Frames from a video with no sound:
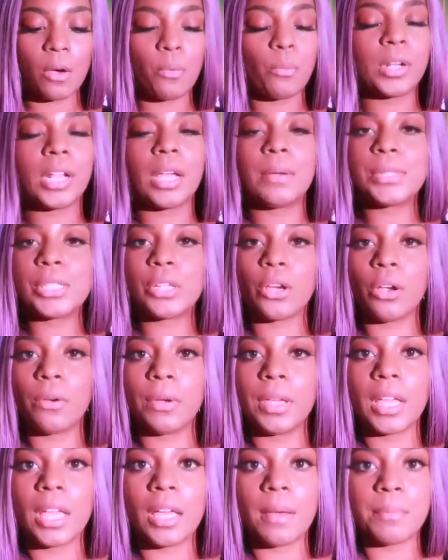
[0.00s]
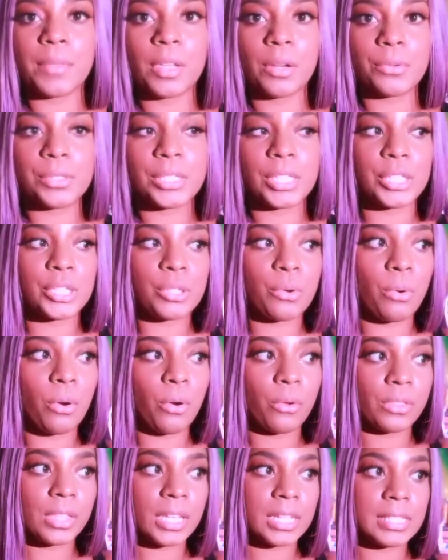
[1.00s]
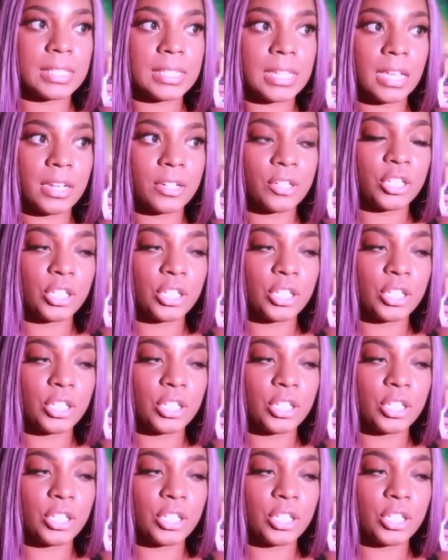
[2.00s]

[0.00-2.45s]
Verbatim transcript: When I was growing up, there was this quote that said,